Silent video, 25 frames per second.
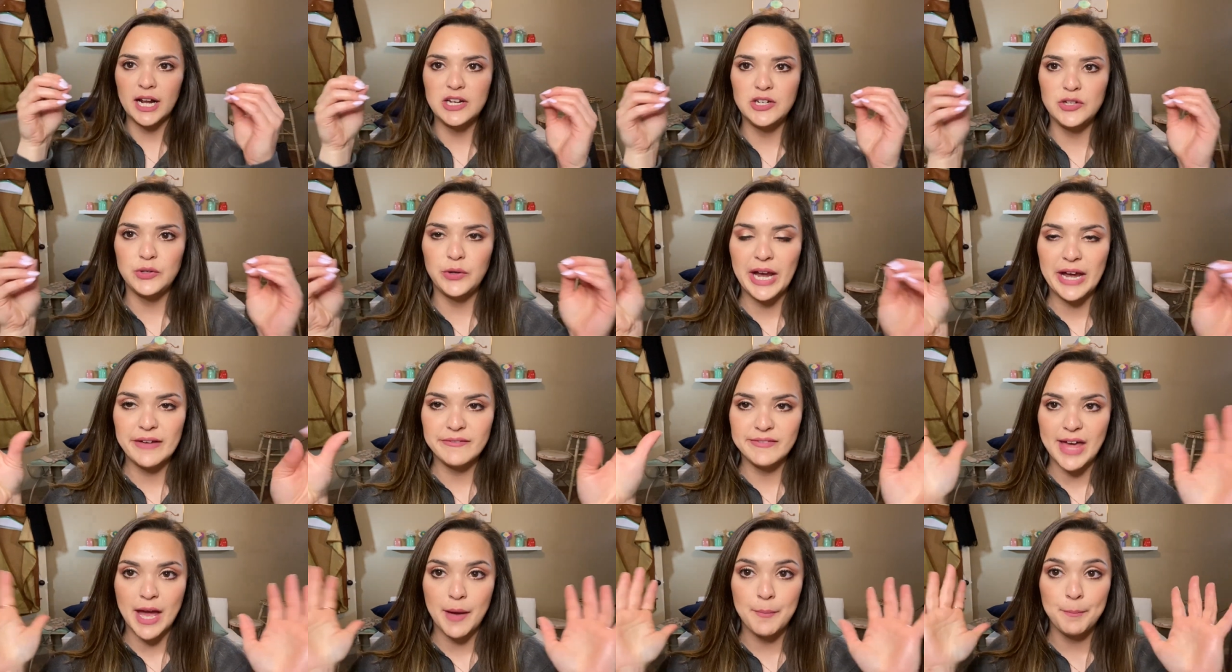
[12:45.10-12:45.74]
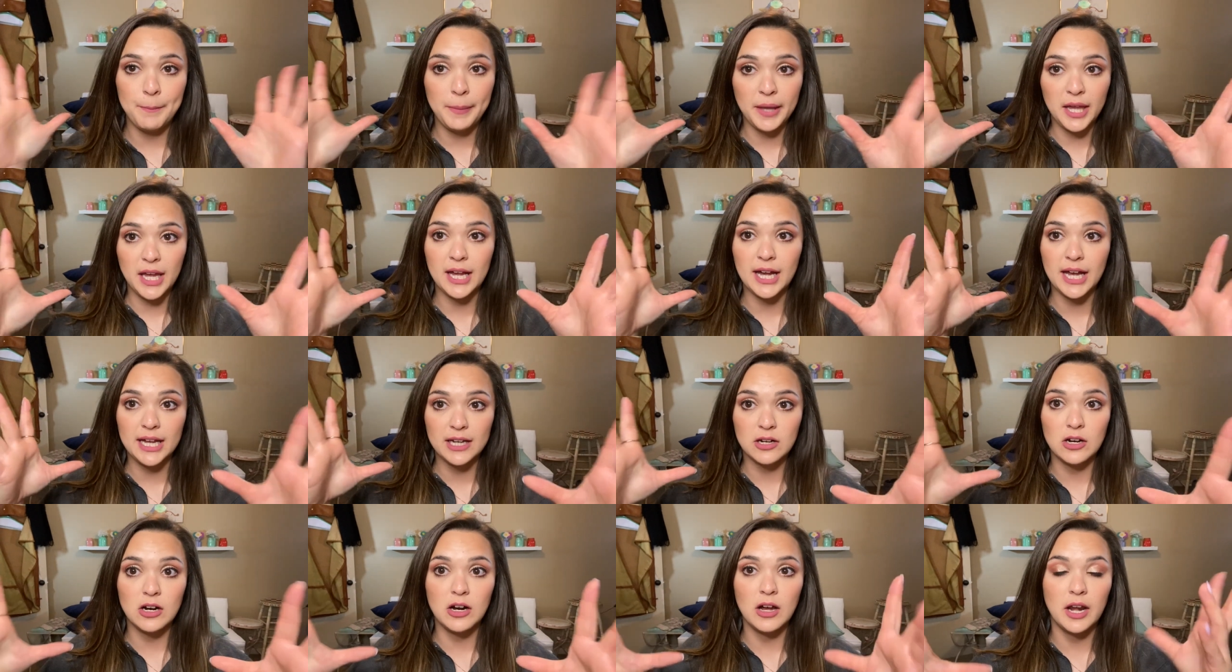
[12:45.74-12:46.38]
do have that big
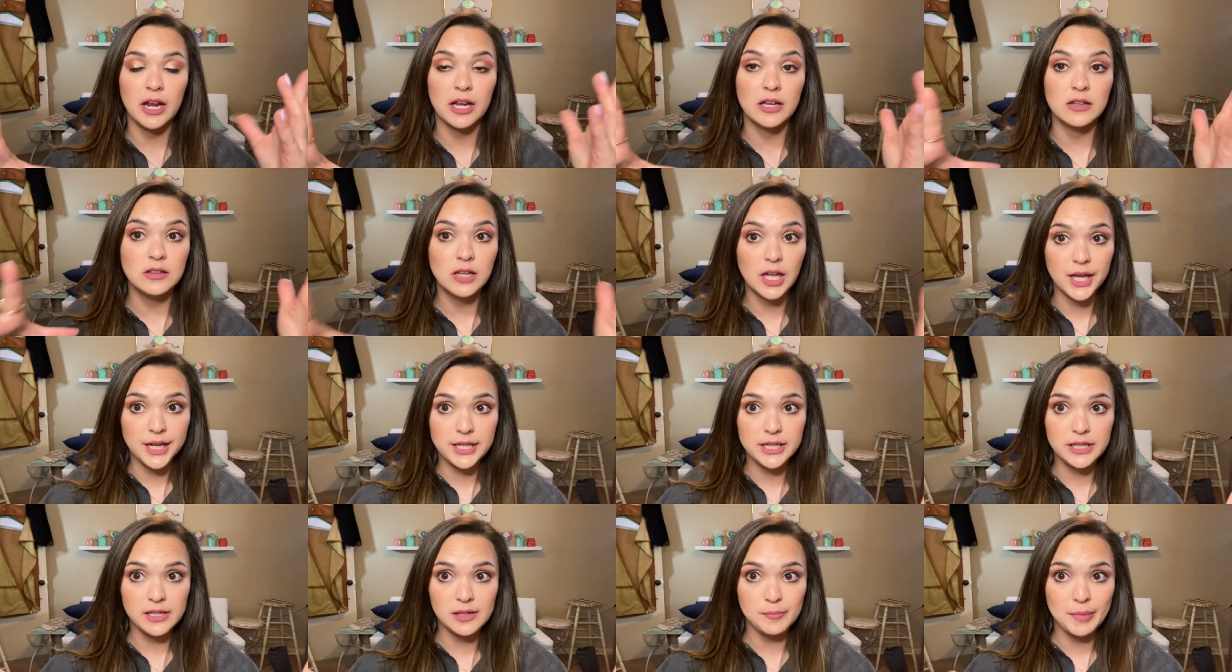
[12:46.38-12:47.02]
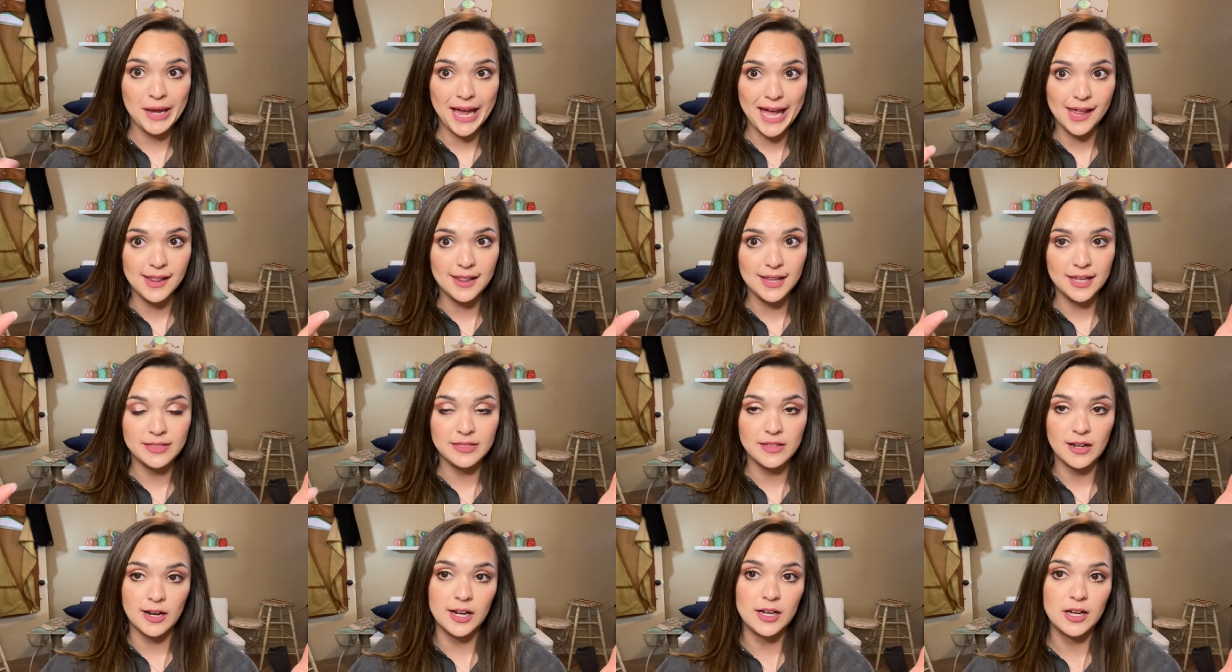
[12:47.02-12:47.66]
iconic London
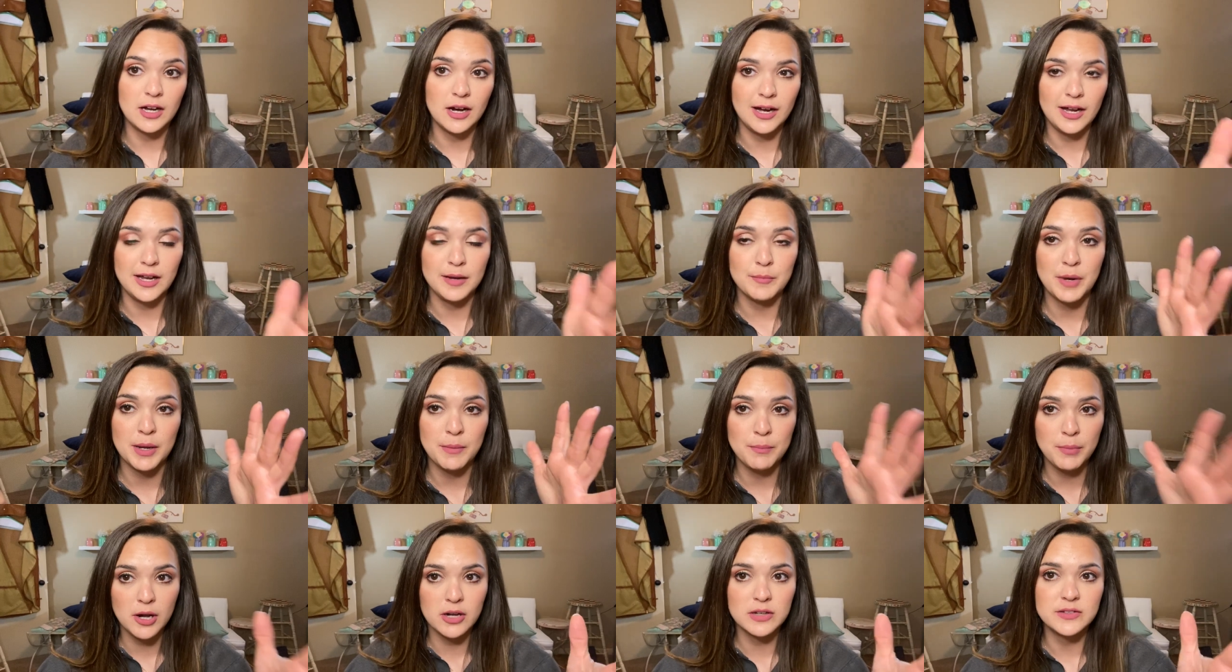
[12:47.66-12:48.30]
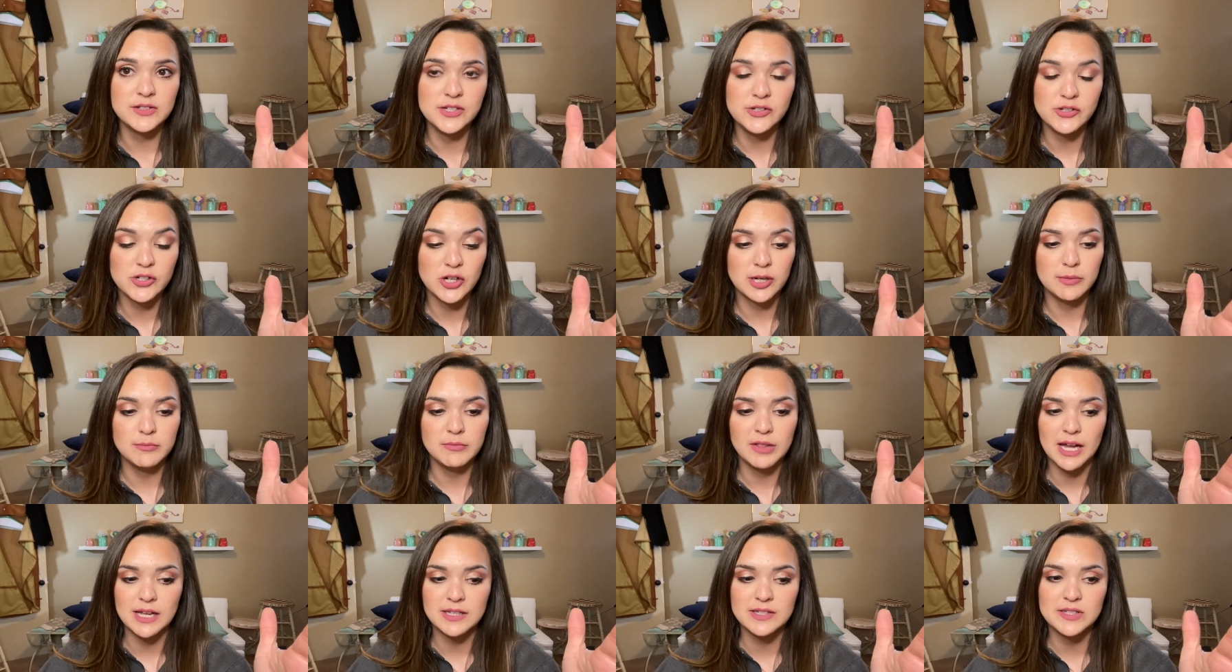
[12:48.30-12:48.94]
palette that I got in my
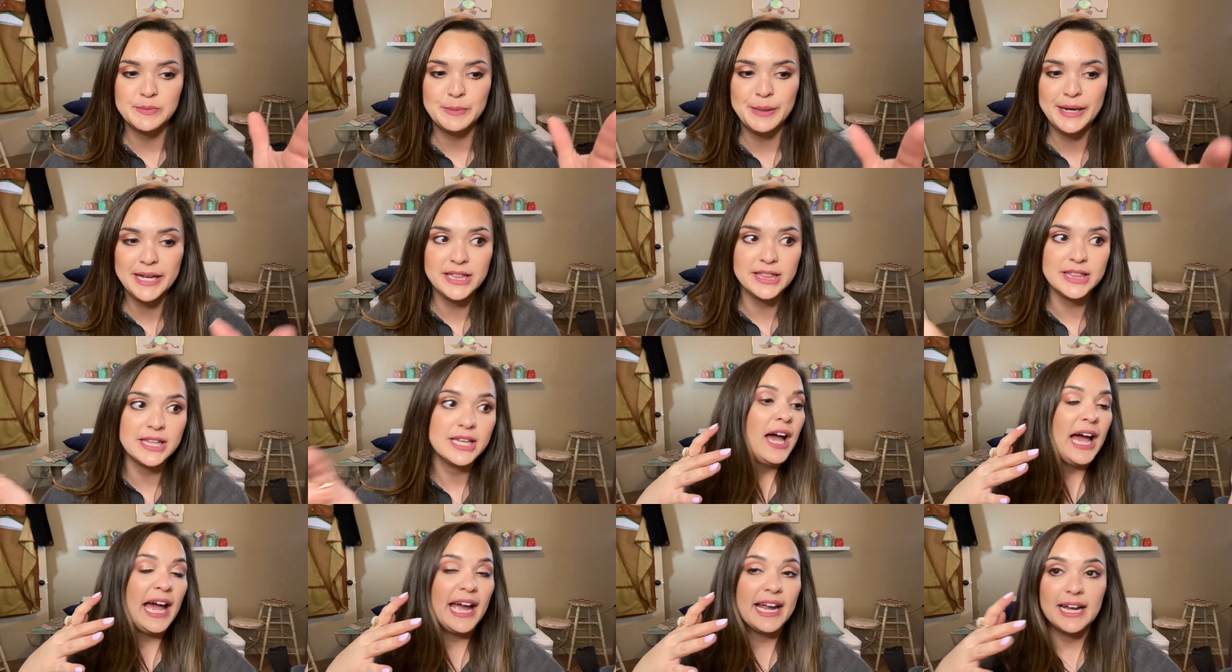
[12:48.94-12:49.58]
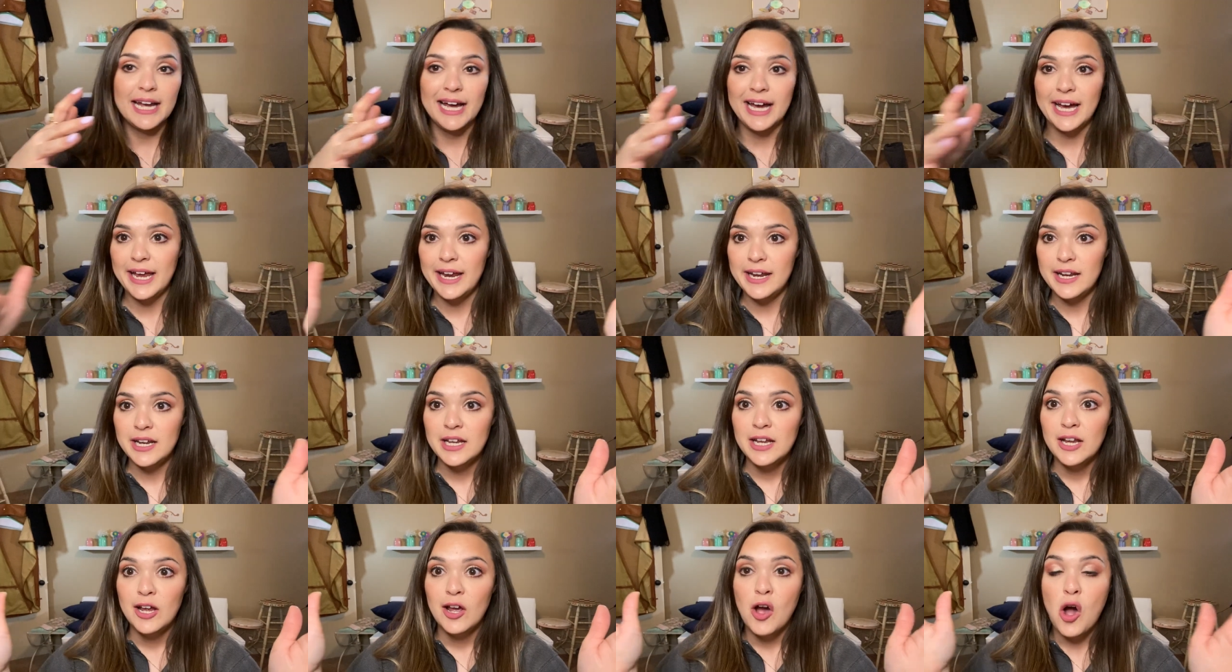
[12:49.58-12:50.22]
BoxyCharm last month. I got
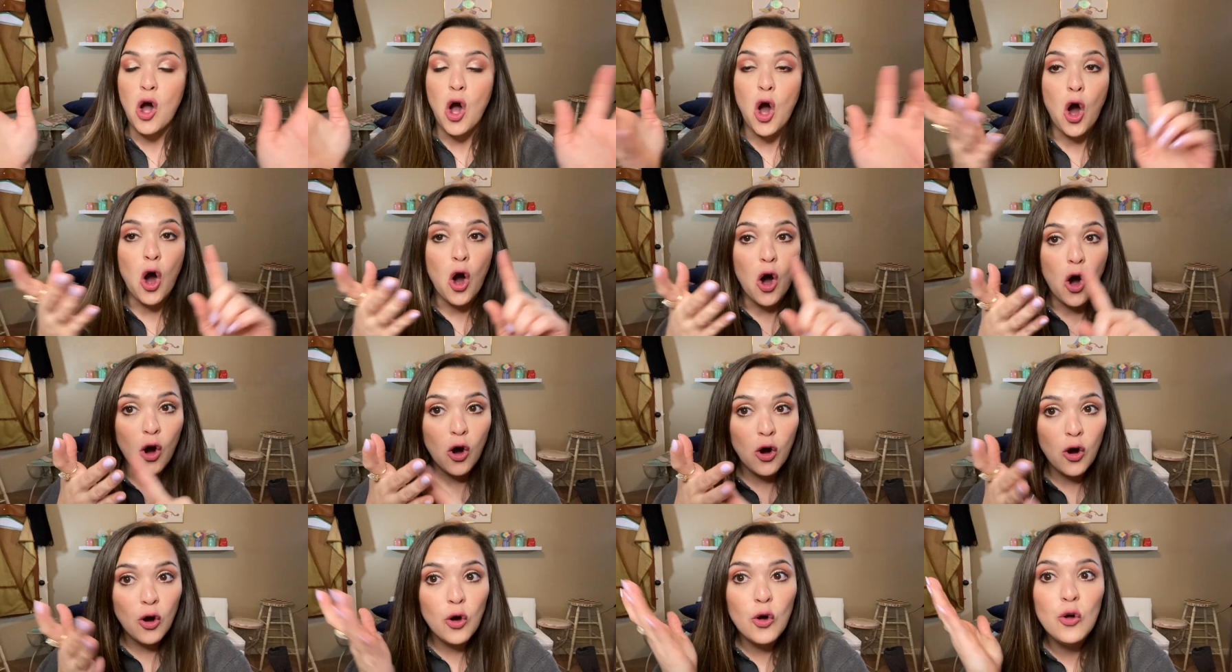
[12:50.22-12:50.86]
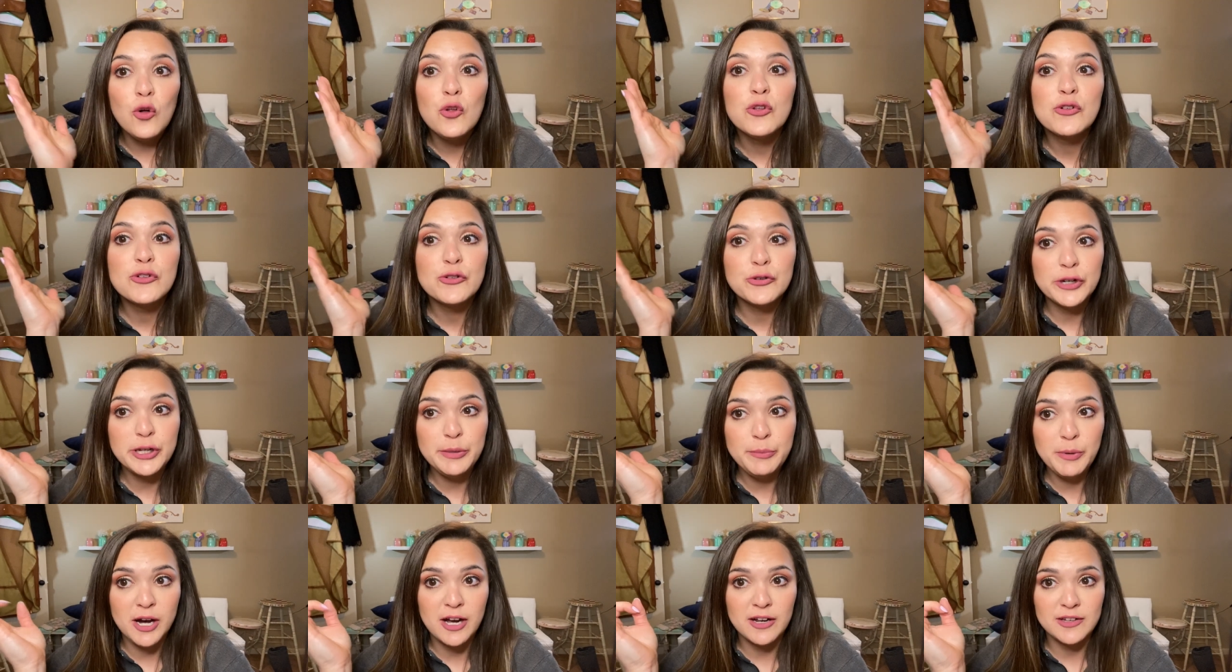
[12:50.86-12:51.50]
all
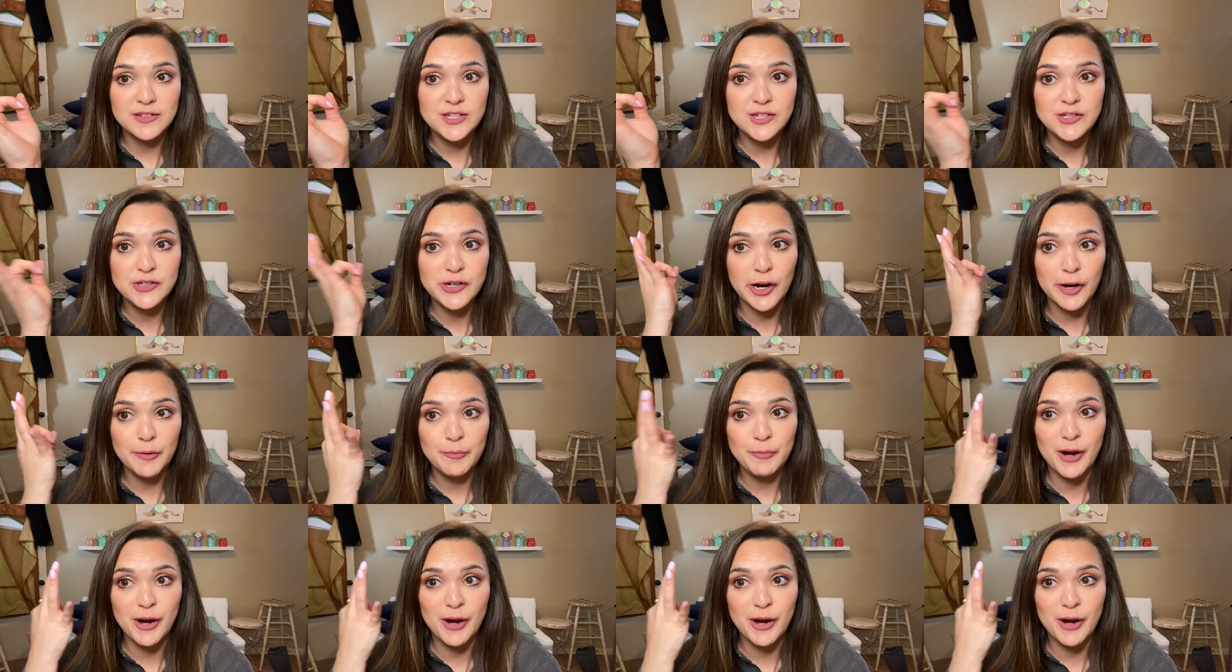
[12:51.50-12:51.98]
free BoxyCharm